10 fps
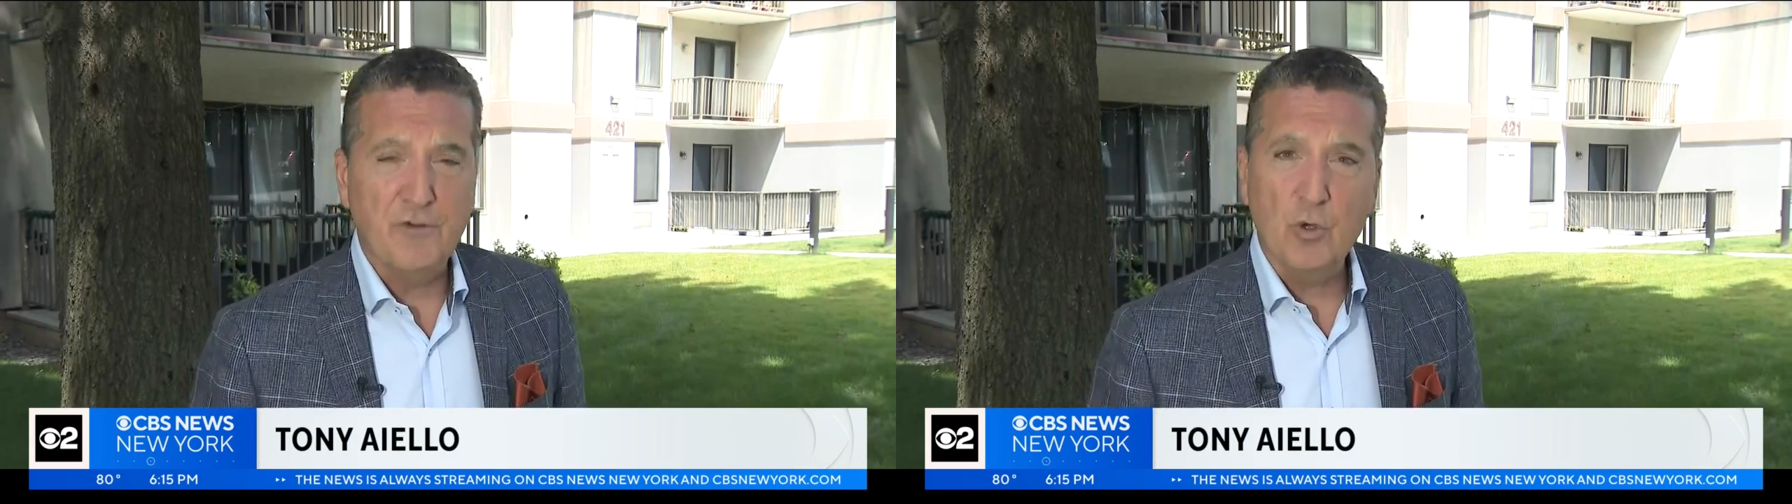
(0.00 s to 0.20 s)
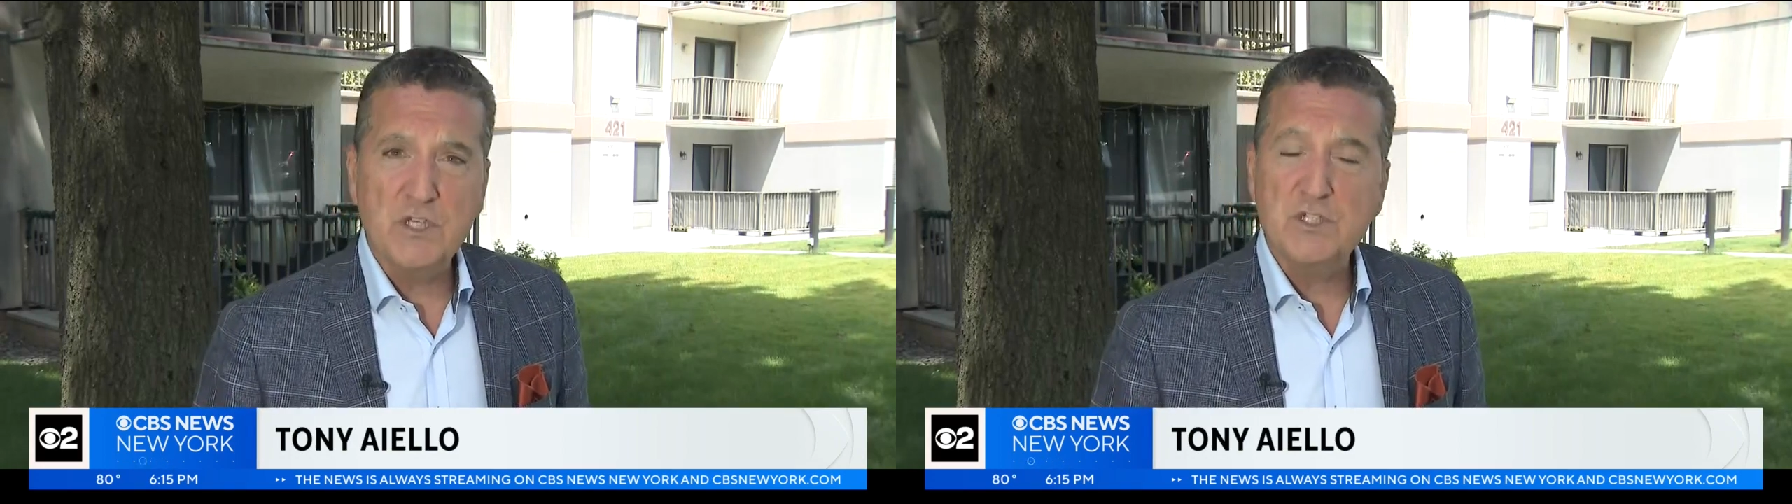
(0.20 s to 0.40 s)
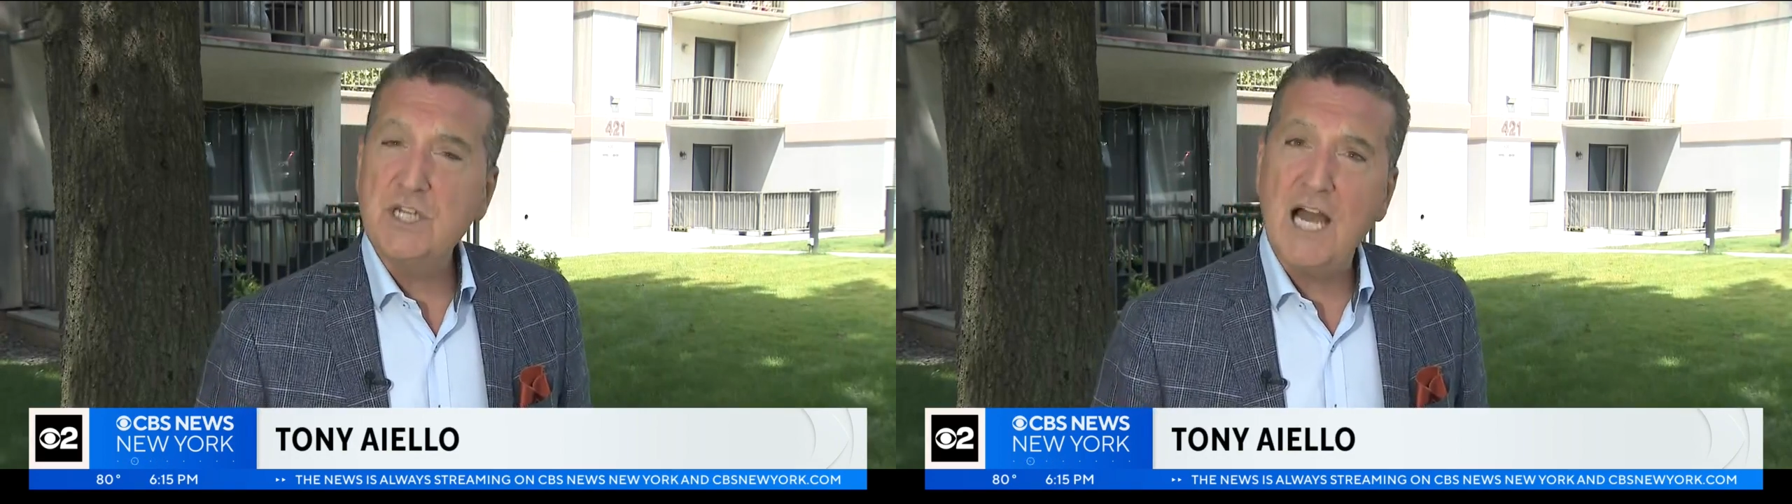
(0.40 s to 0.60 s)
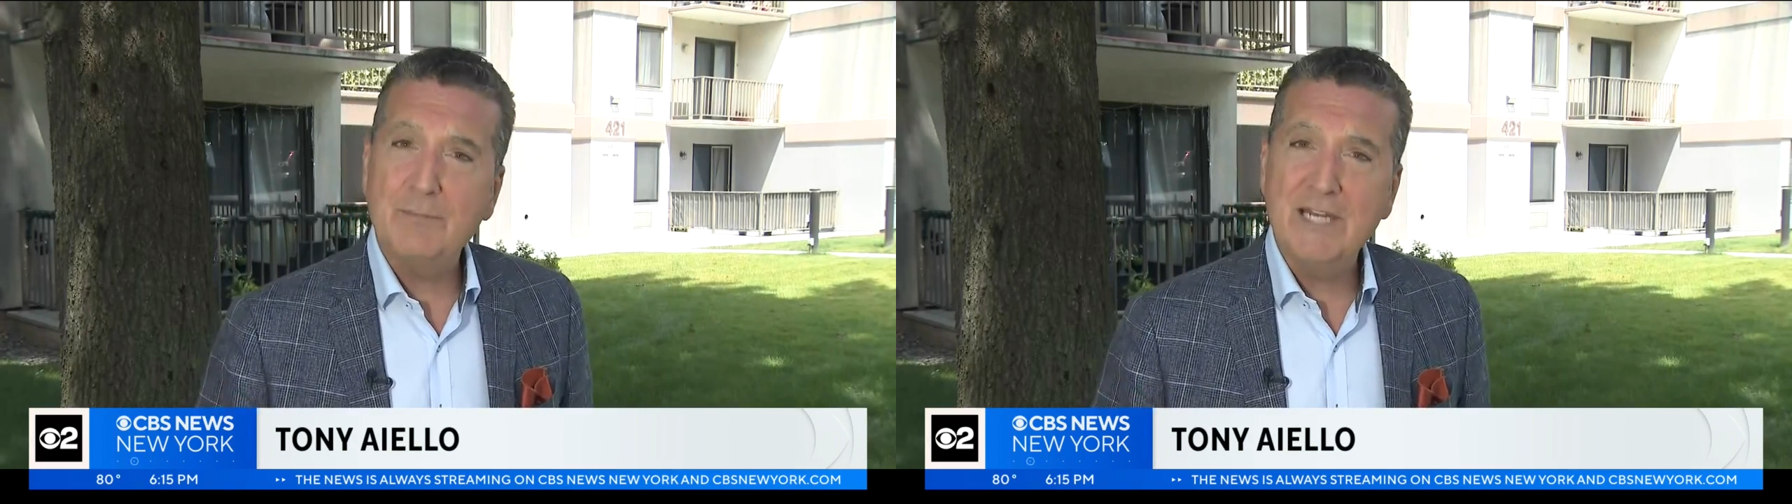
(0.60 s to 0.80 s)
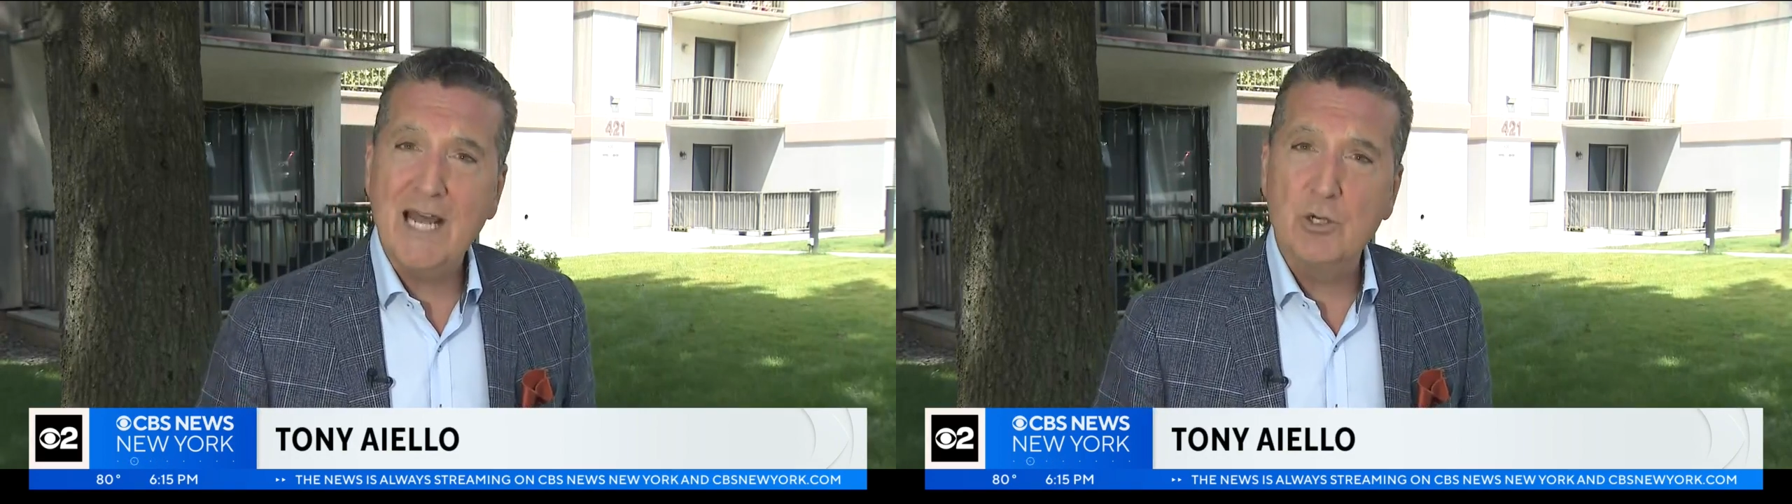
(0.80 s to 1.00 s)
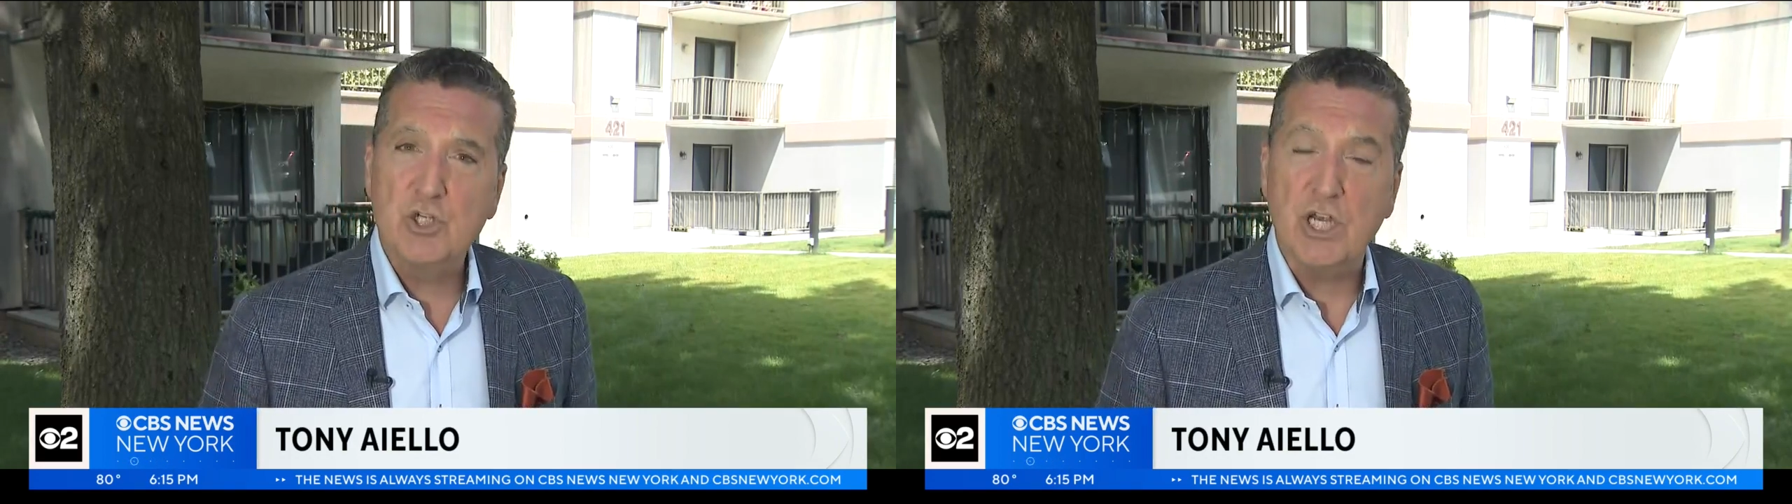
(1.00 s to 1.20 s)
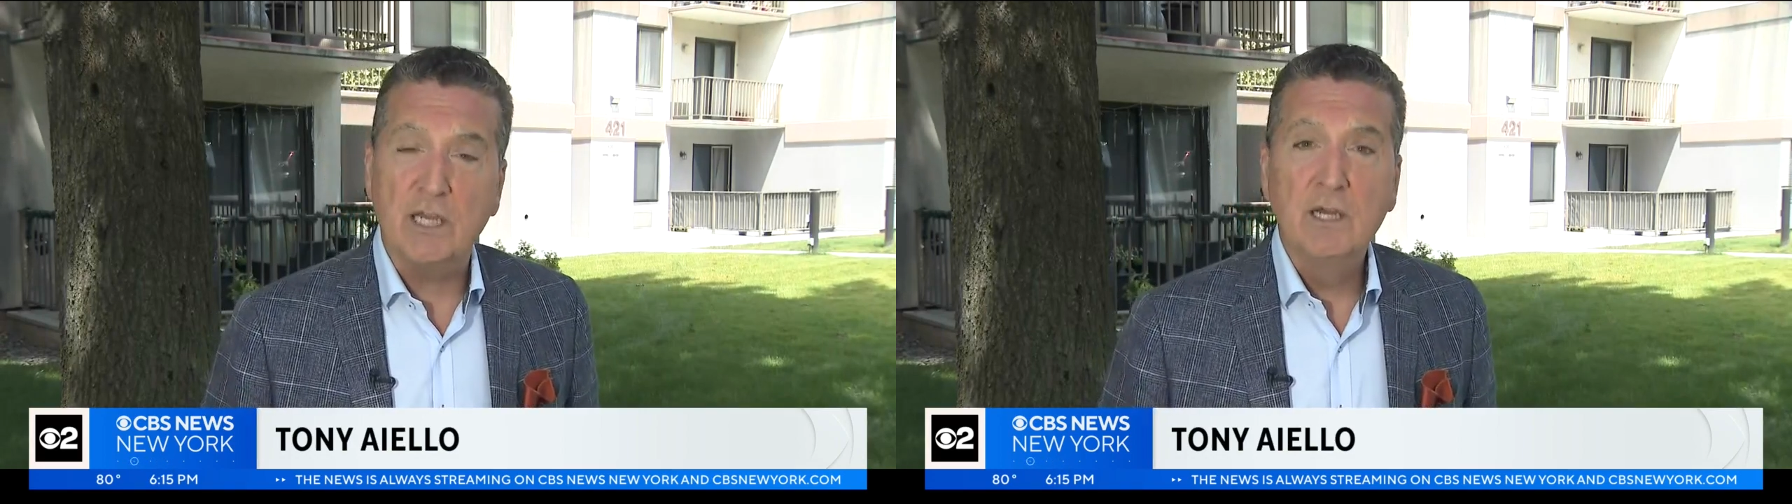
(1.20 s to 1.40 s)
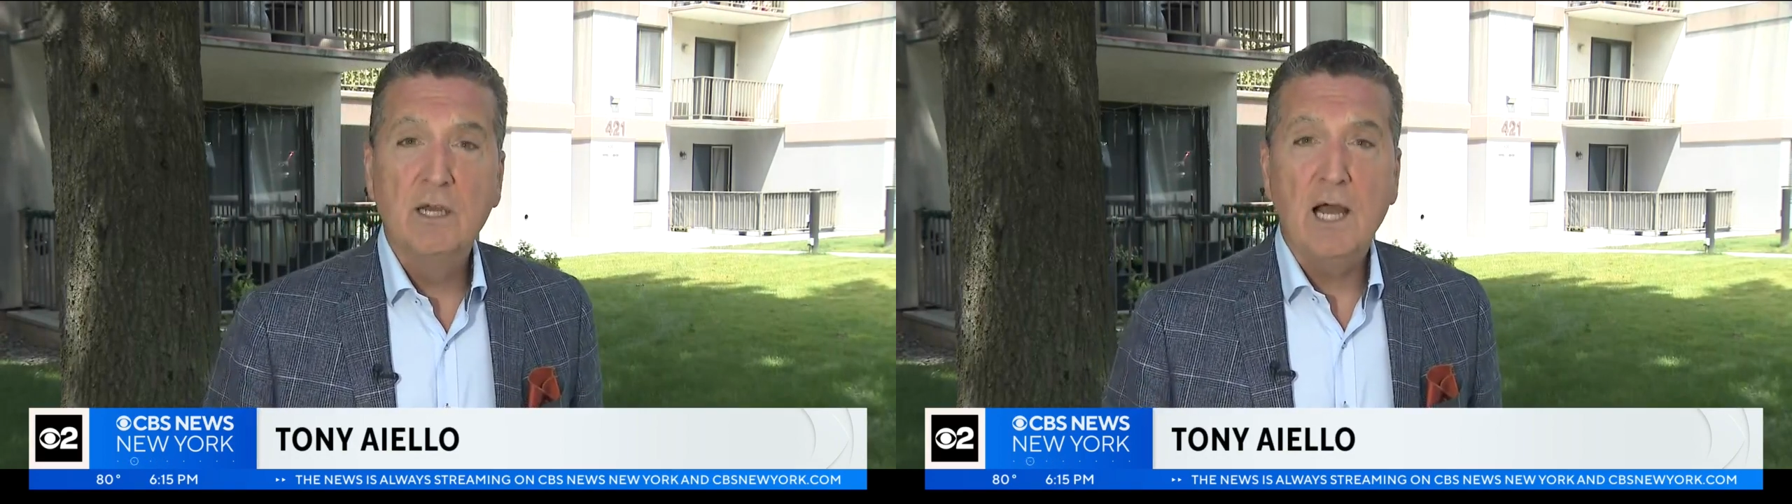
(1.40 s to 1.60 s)
to focus time and
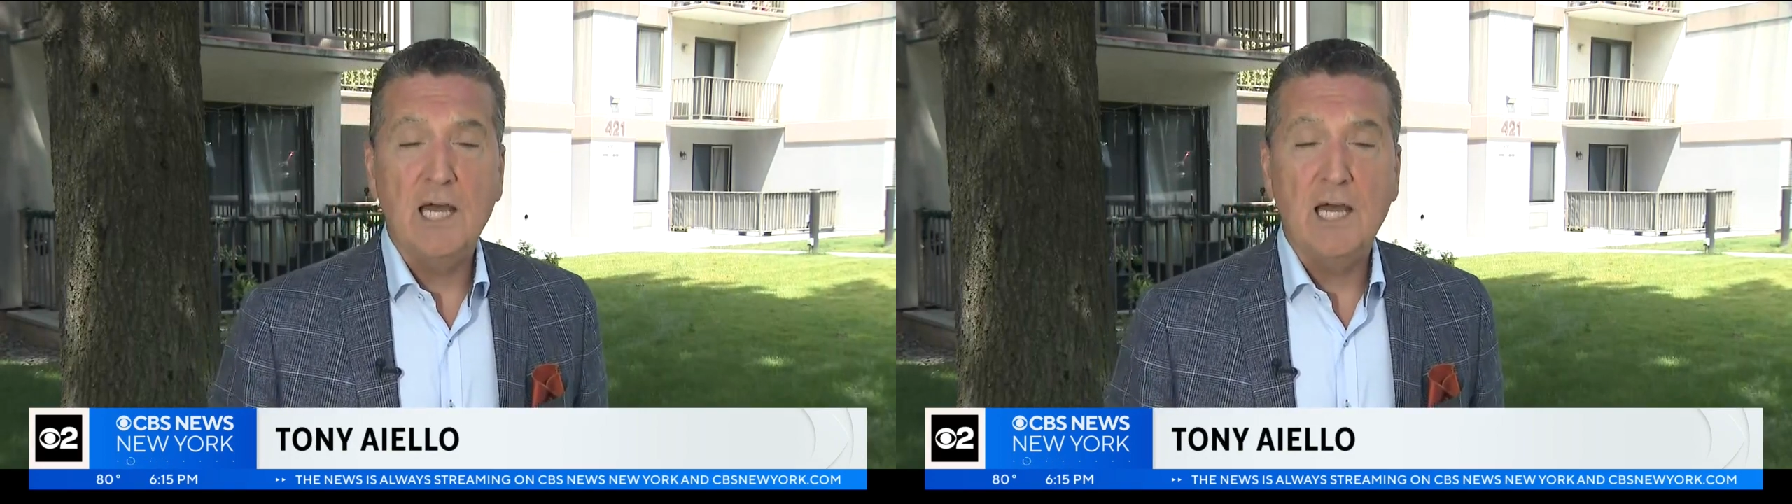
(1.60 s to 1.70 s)
energy